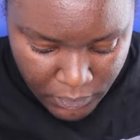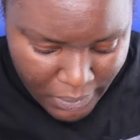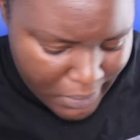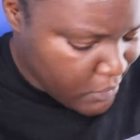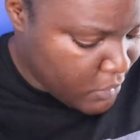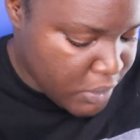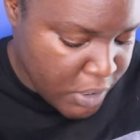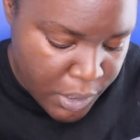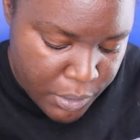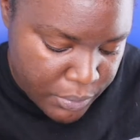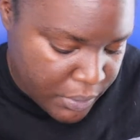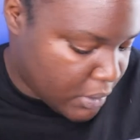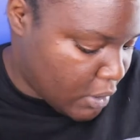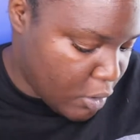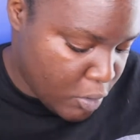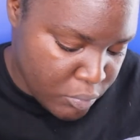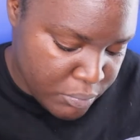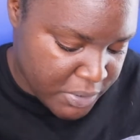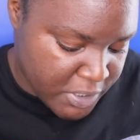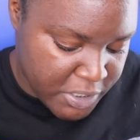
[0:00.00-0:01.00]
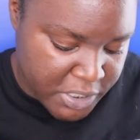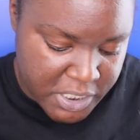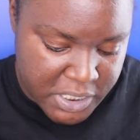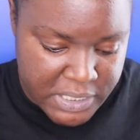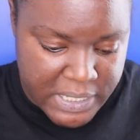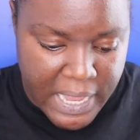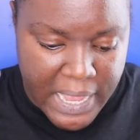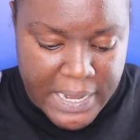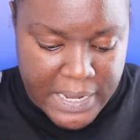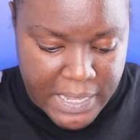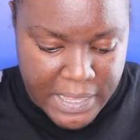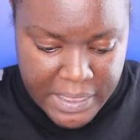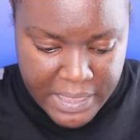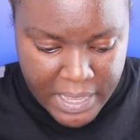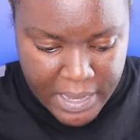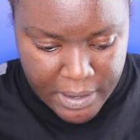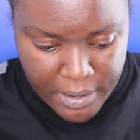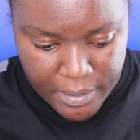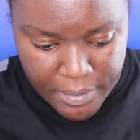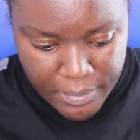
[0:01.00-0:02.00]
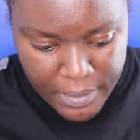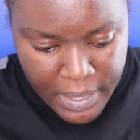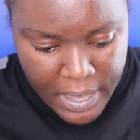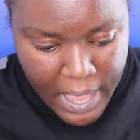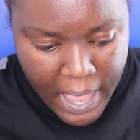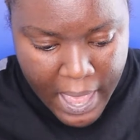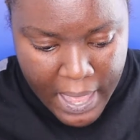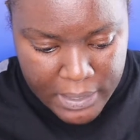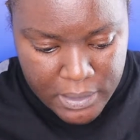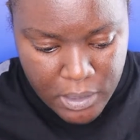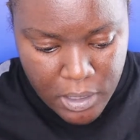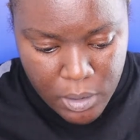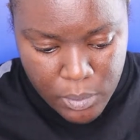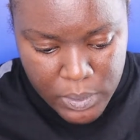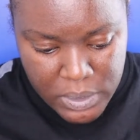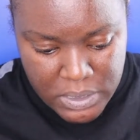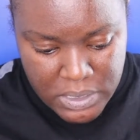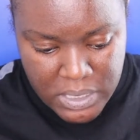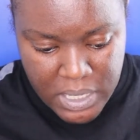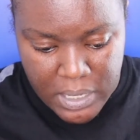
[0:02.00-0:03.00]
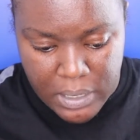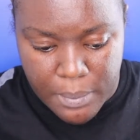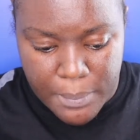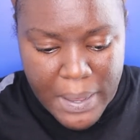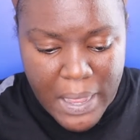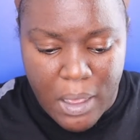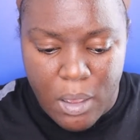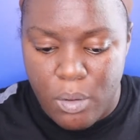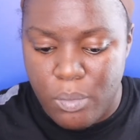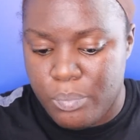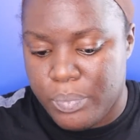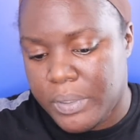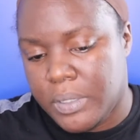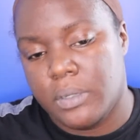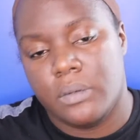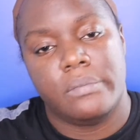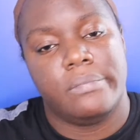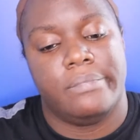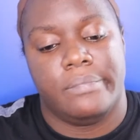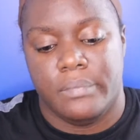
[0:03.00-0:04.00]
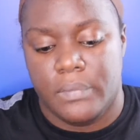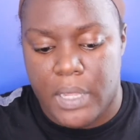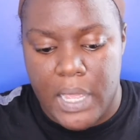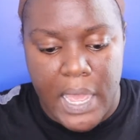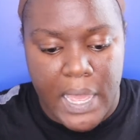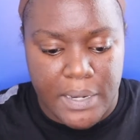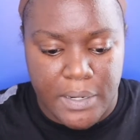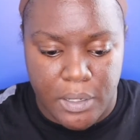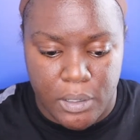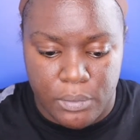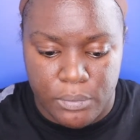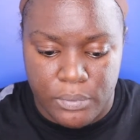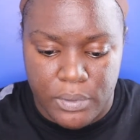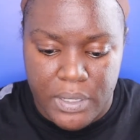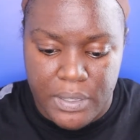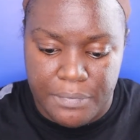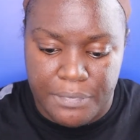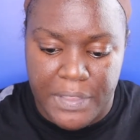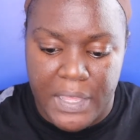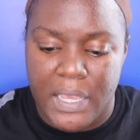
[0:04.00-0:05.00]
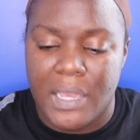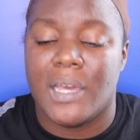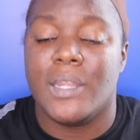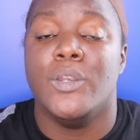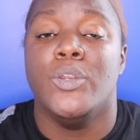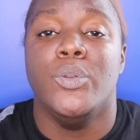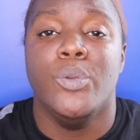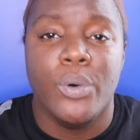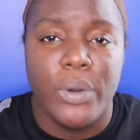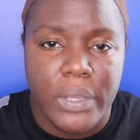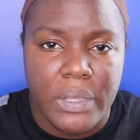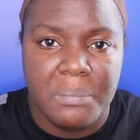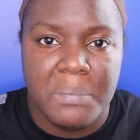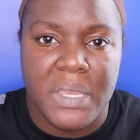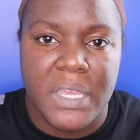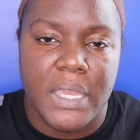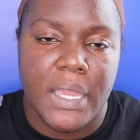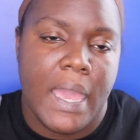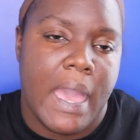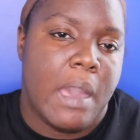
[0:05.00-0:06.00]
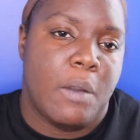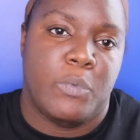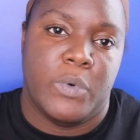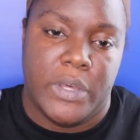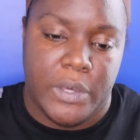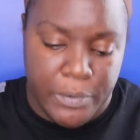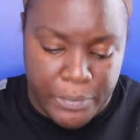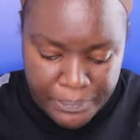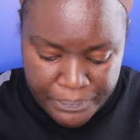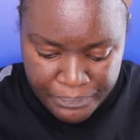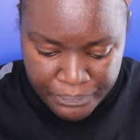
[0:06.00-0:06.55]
so the combs are just kind of there. I could always take them out, but I don't. If they annoy me, I will.